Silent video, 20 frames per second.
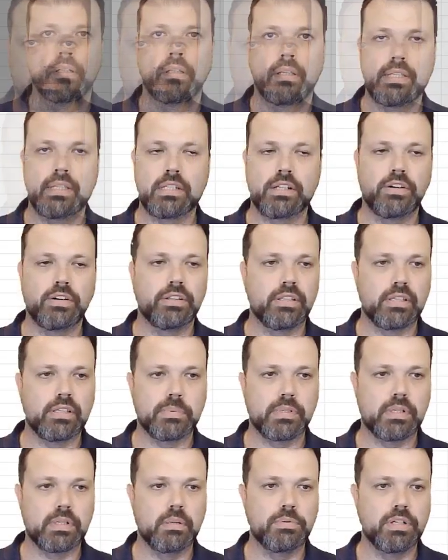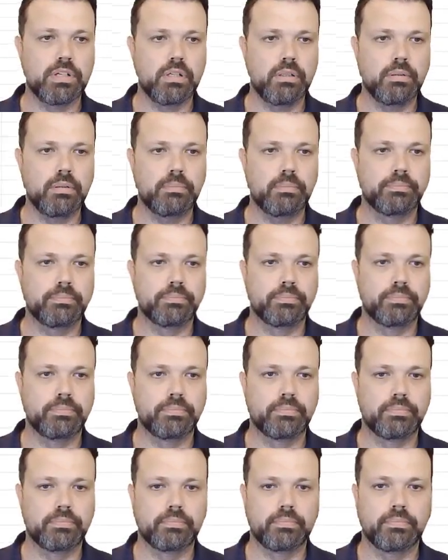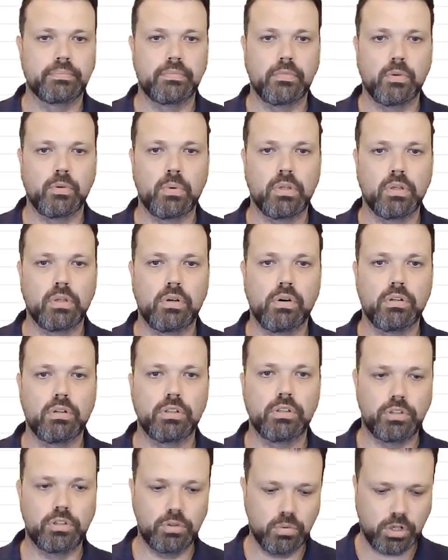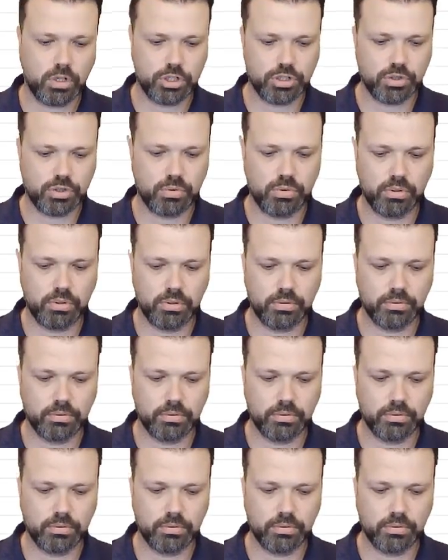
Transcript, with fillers: Let's create a subscription. We'll call it to Azure.